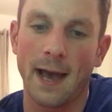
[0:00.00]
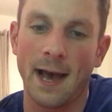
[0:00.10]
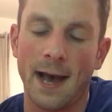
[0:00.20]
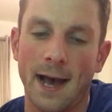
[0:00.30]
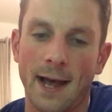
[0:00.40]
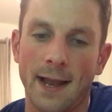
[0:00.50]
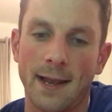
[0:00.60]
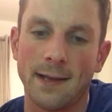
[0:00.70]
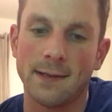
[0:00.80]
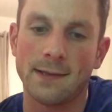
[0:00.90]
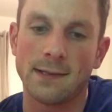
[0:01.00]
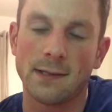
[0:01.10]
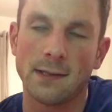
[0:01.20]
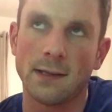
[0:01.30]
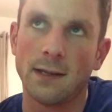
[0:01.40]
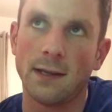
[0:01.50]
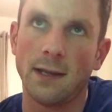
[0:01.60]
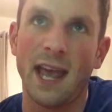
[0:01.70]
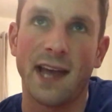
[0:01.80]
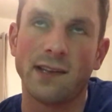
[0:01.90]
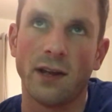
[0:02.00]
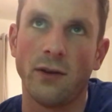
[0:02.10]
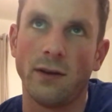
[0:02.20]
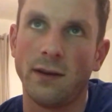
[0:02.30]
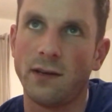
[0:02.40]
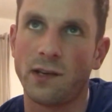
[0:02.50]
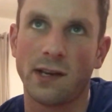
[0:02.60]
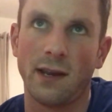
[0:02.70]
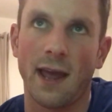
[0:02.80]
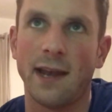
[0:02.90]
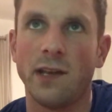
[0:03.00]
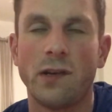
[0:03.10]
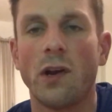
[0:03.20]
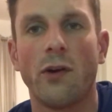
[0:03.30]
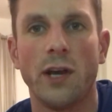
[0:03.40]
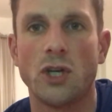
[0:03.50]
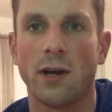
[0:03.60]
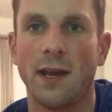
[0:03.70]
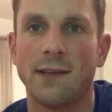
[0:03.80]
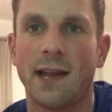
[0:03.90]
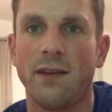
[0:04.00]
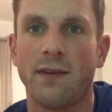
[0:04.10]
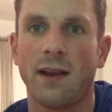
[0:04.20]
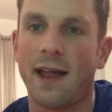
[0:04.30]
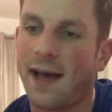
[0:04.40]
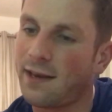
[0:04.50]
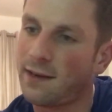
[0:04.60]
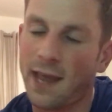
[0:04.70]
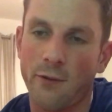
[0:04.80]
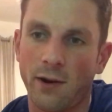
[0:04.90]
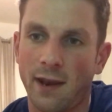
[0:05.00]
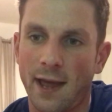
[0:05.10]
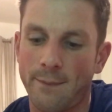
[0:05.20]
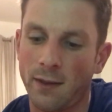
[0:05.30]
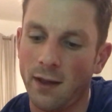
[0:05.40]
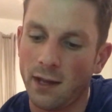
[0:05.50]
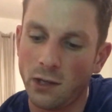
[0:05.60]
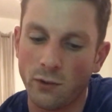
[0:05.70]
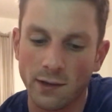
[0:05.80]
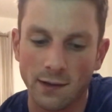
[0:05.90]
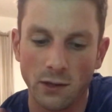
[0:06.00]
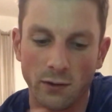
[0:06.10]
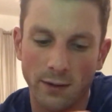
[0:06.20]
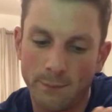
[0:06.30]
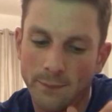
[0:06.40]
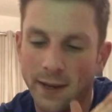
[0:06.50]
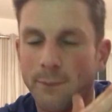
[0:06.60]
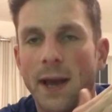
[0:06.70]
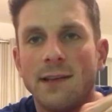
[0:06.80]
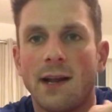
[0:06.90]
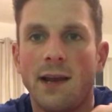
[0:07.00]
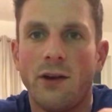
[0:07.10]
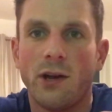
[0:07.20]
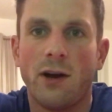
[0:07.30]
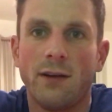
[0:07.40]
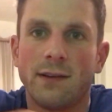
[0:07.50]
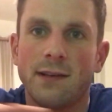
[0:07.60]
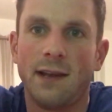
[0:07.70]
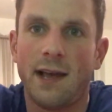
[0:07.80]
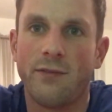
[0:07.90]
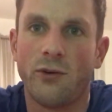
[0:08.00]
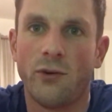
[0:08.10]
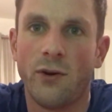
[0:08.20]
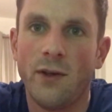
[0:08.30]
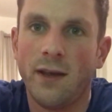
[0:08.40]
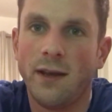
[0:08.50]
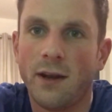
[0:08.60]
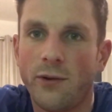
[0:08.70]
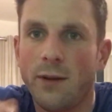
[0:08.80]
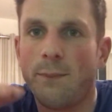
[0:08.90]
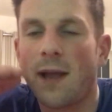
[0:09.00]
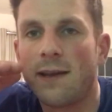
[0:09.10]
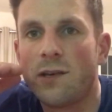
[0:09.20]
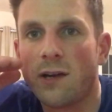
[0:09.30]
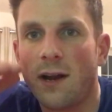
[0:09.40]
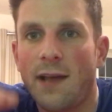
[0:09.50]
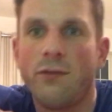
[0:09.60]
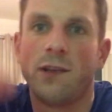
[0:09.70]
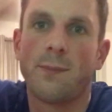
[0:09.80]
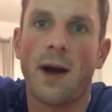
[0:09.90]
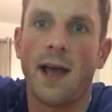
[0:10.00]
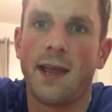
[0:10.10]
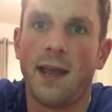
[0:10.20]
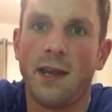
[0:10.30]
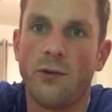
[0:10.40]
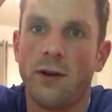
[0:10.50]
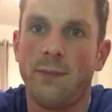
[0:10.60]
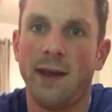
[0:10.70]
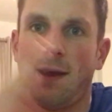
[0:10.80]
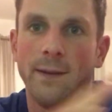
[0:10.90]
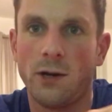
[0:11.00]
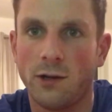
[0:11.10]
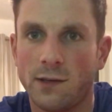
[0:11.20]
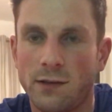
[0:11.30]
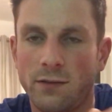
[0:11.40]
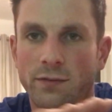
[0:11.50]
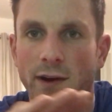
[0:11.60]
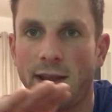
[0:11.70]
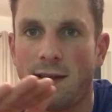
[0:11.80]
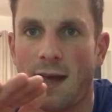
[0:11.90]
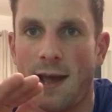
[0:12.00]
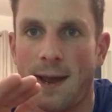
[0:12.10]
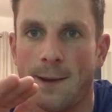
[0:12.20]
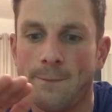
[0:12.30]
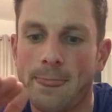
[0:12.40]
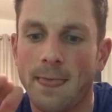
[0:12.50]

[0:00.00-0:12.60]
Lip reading: and yeah, so just any sugary drinks, anything like that, get rid of them. You want to be basically on a constant level. You don't want your blood sugar levels spiking. You want to be constant throughout the day.